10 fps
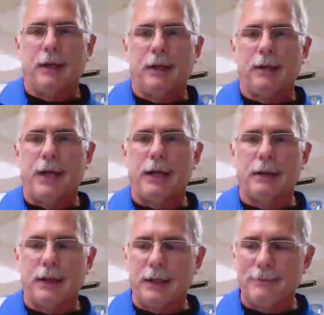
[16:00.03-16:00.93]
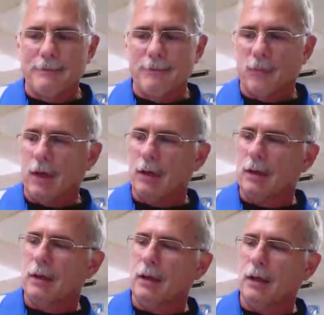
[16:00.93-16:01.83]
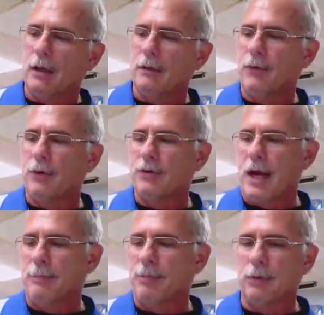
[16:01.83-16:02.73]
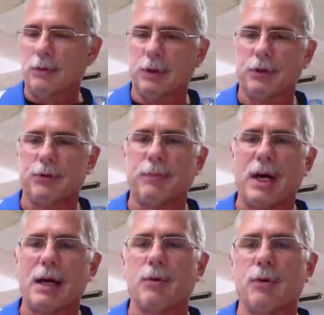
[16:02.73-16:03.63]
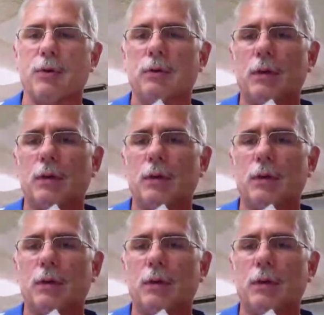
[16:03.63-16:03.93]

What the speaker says: daily. For example, here's a Bible